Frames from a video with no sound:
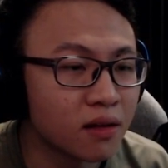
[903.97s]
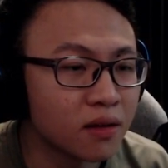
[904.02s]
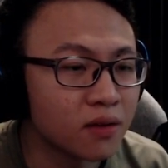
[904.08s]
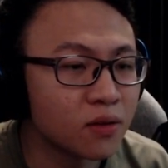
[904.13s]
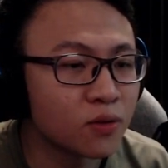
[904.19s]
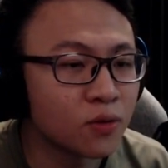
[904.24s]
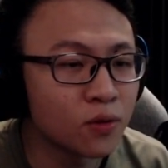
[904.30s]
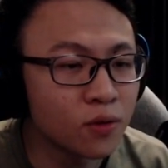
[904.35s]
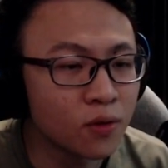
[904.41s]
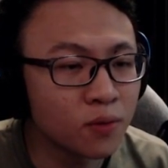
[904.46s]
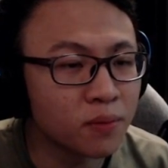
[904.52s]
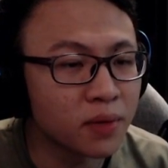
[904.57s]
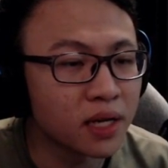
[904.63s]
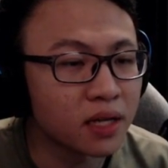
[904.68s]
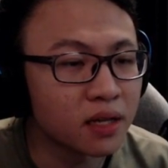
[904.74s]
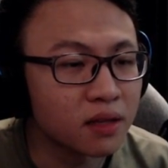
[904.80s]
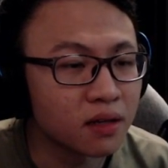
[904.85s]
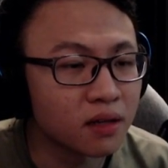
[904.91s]
you don't know,
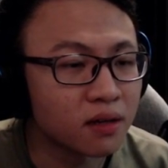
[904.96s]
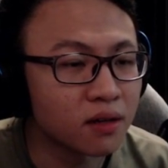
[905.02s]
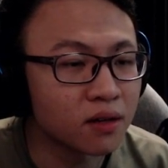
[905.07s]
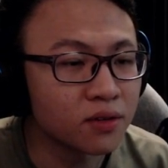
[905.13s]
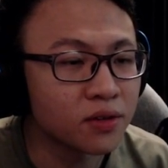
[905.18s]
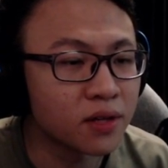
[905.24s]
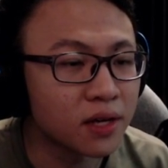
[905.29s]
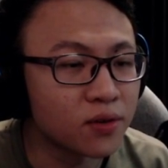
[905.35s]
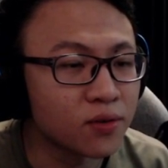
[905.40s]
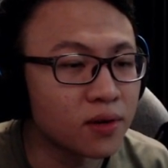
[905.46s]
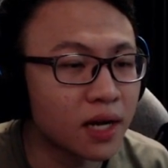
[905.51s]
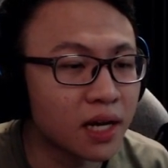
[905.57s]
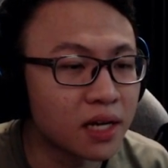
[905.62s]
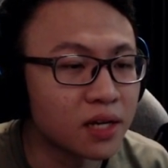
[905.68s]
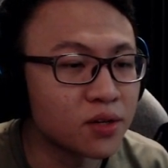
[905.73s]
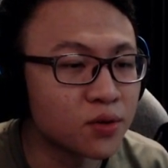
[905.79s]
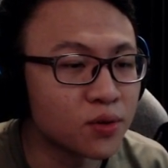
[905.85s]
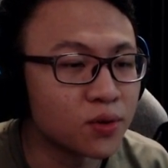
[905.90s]
man. The girl that you
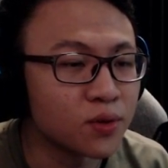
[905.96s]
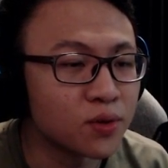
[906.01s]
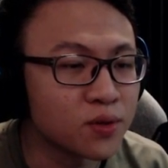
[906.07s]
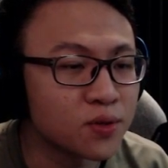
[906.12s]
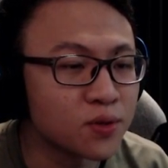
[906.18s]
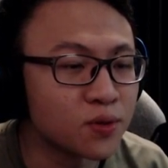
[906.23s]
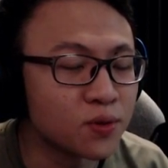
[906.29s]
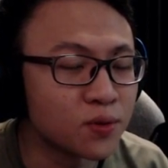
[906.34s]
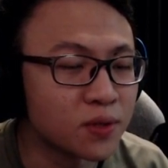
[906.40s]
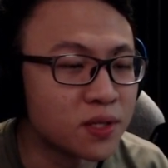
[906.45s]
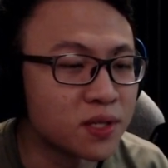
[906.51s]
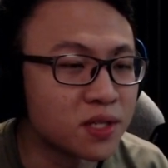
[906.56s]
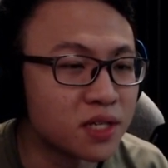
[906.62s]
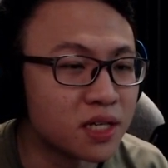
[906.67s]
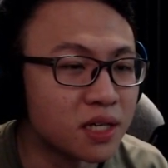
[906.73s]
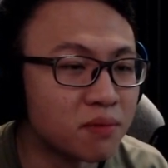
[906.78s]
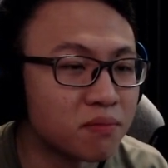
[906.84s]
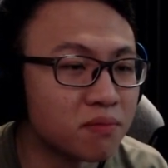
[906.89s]
like introduced you to
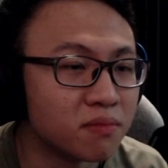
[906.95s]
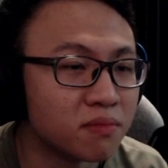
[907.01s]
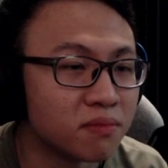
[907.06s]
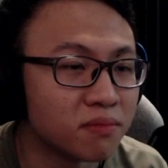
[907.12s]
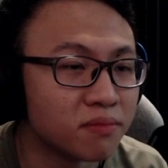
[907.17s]
this game.